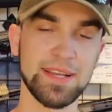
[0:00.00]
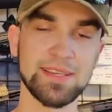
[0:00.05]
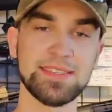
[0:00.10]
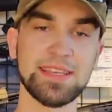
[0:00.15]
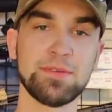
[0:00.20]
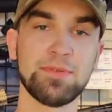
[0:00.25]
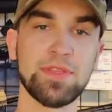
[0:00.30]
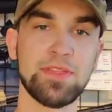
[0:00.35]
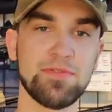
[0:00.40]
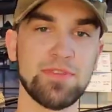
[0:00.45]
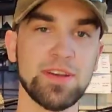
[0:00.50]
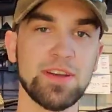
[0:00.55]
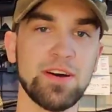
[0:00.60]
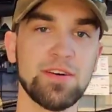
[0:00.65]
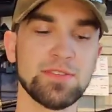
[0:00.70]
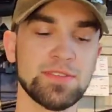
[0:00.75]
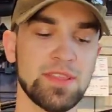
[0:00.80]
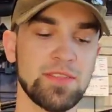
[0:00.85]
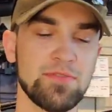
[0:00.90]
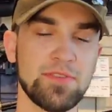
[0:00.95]
Biggest thing with
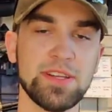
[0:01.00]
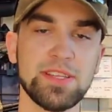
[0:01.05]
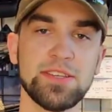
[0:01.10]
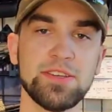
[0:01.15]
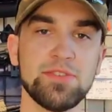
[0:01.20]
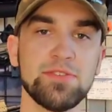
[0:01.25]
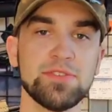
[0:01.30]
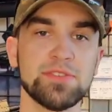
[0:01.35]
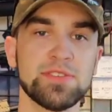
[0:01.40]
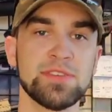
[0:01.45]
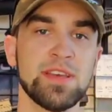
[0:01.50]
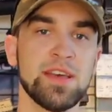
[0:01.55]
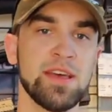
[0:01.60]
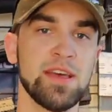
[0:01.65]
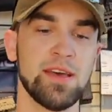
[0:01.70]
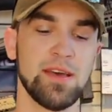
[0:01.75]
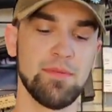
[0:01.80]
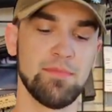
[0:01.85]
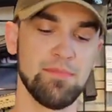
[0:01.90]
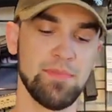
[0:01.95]
3.0s and
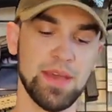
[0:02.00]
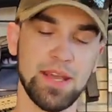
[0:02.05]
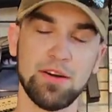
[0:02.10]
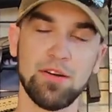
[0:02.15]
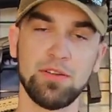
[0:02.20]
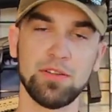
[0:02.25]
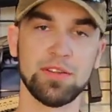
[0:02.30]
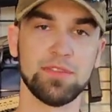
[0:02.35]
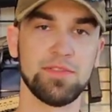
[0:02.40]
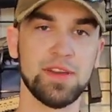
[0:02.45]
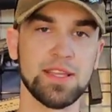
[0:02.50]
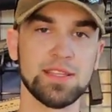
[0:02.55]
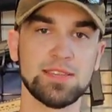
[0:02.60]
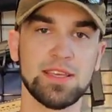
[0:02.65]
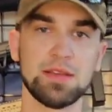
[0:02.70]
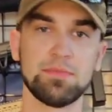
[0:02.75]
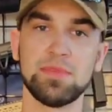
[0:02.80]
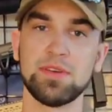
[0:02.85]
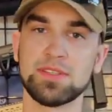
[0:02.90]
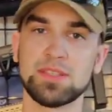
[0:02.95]
3.2s, big old
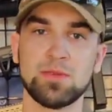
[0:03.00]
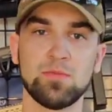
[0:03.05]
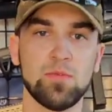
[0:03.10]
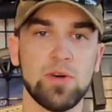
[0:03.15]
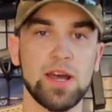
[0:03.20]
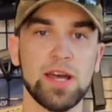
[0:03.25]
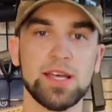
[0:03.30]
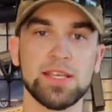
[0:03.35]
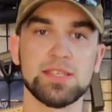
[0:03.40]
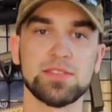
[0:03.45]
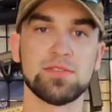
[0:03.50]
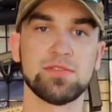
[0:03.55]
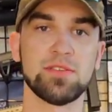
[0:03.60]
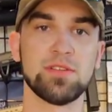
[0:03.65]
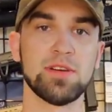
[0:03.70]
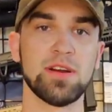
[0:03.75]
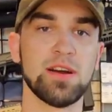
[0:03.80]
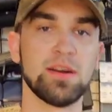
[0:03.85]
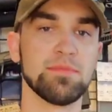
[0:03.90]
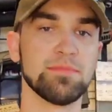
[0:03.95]
events like Milsim West
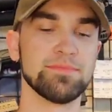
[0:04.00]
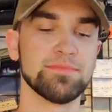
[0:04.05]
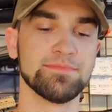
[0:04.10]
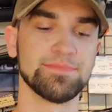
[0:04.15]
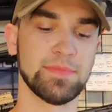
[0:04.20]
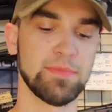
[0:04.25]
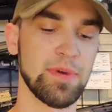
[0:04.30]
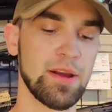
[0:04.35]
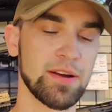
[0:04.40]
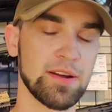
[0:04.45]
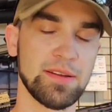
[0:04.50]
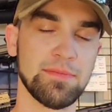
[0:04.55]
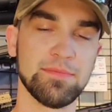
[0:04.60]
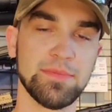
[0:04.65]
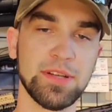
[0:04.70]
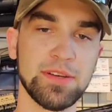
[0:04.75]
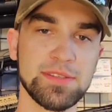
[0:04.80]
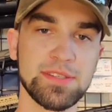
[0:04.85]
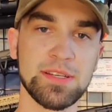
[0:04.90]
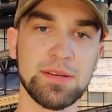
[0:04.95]
or American
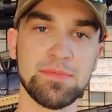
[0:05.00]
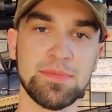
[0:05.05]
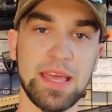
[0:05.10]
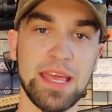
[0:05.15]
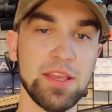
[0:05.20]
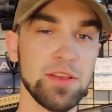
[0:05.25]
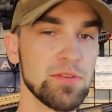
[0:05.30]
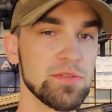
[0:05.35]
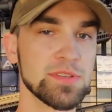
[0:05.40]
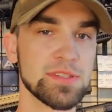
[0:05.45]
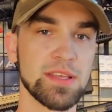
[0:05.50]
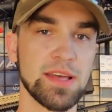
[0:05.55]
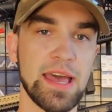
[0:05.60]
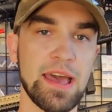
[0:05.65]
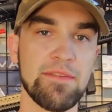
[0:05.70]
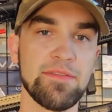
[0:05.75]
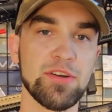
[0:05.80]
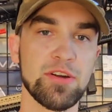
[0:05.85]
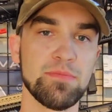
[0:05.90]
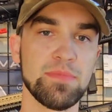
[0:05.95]
Milsim, they use the
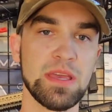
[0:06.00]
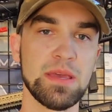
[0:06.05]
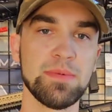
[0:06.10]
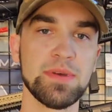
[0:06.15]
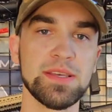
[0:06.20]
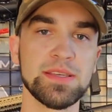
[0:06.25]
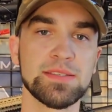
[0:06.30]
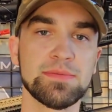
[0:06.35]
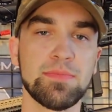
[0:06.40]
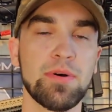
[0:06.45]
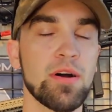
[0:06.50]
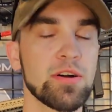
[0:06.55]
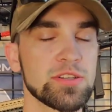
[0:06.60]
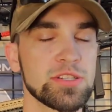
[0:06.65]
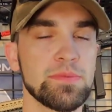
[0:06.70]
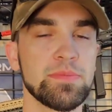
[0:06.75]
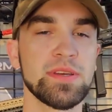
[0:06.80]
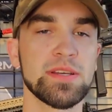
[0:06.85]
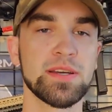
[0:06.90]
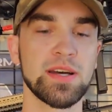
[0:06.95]
heavier BBs,
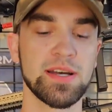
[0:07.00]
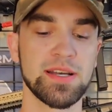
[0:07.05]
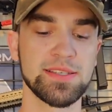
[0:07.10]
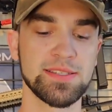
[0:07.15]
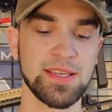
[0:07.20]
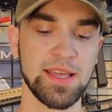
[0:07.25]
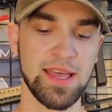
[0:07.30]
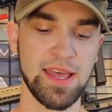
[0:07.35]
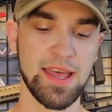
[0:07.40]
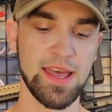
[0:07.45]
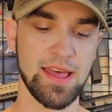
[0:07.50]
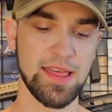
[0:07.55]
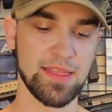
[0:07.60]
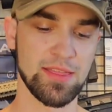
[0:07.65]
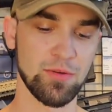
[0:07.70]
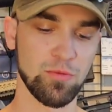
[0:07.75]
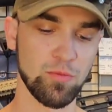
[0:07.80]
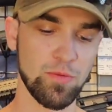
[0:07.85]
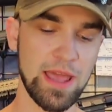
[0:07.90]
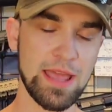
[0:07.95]
partially because
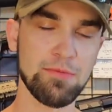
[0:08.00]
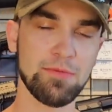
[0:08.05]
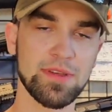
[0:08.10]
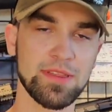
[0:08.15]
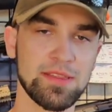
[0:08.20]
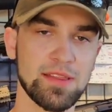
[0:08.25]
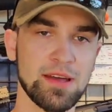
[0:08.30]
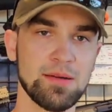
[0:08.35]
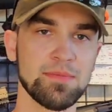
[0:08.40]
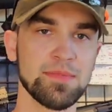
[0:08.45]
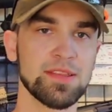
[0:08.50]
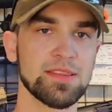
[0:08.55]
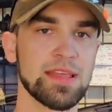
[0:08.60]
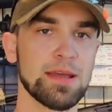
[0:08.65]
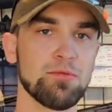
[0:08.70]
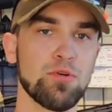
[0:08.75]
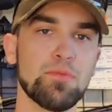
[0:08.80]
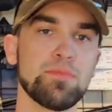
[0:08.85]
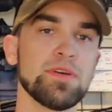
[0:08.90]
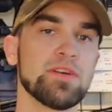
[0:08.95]
the weight with them,
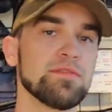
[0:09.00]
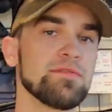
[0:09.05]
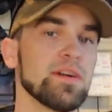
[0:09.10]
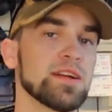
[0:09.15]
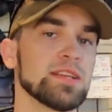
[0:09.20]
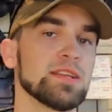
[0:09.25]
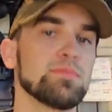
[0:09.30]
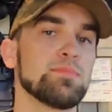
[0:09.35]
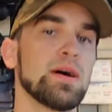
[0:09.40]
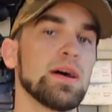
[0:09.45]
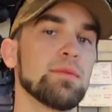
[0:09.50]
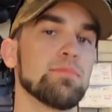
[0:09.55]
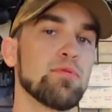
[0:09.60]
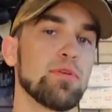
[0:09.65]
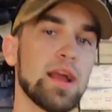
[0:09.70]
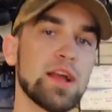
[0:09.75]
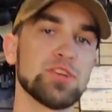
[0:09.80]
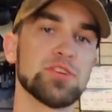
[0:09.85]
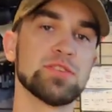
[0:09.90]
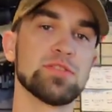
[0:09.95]
they won't be affected by
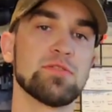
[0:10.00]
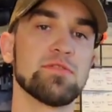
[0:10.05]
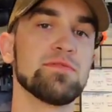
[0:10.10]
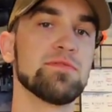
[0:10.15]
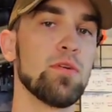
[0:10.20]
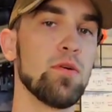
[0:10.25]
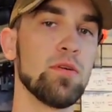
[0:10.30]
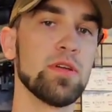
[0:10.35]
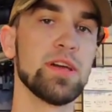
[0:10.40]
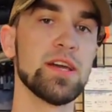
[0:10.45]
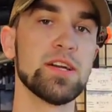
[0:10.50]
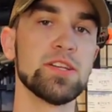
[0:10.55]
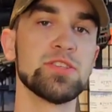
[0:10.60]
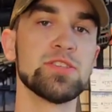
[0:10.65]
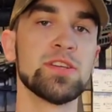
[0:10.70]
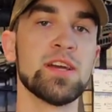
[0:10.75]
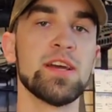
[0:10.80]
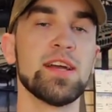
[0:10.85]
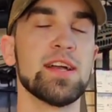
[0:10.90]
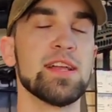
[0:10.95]
branches or
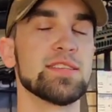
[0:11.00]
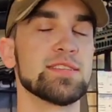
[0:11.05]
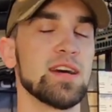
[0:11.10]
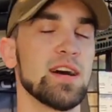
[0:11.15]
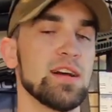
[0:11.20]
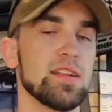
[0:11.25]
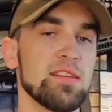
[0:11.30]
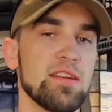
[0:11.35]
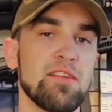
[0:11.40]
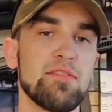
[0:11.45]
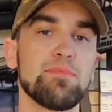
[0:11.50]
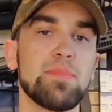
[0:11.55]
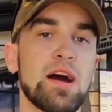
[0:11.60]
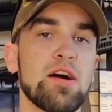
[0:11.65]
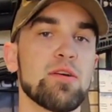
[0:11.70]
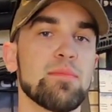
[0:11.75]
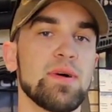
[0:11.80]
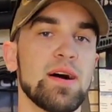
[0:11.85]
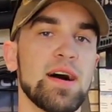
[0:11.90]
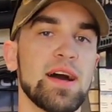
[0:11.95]
foliage. It's got enough
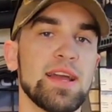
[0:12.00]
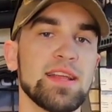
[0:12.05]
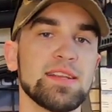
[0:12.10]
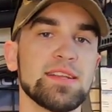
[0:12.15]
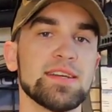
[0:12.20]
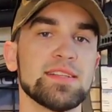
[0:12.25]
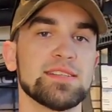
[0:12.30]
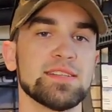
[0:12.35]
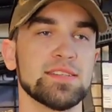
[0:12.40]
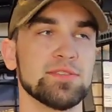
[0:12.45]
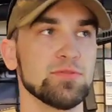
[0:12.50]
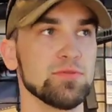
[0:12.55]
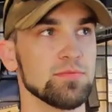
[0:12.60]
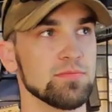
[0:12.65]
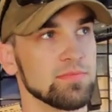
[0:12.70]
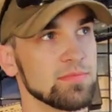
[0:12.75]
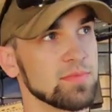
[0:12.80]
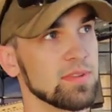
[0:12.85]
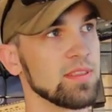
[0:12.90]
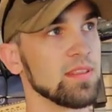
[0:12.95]
power behind it to
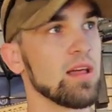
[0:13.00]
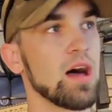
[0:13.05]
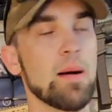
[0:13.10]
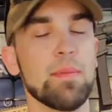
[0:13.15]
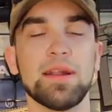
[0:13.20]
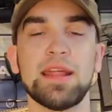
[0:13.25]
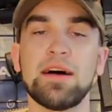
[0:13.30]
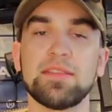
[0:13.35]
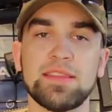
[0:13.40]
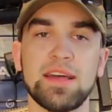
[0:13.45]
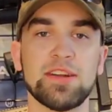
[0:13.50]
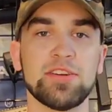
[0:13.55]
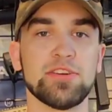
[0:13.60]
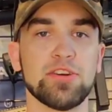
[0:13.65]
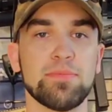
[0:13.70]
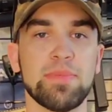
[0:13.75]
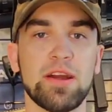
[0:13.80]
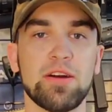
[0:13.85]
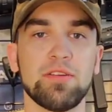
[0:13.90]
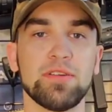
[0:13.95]
lob it out the end
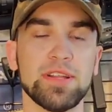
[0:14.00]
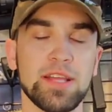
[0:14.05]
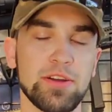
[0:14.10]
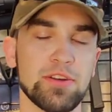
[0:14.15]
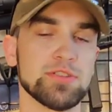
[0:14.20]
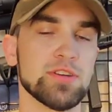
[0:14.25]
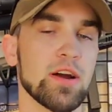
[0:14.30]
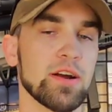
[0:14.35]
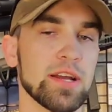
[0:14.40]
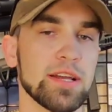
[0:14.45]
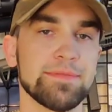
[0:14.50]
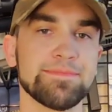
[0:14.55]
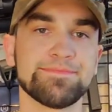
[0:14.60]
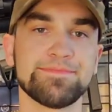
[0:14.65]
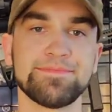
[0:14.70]
of your barrel and hit your target.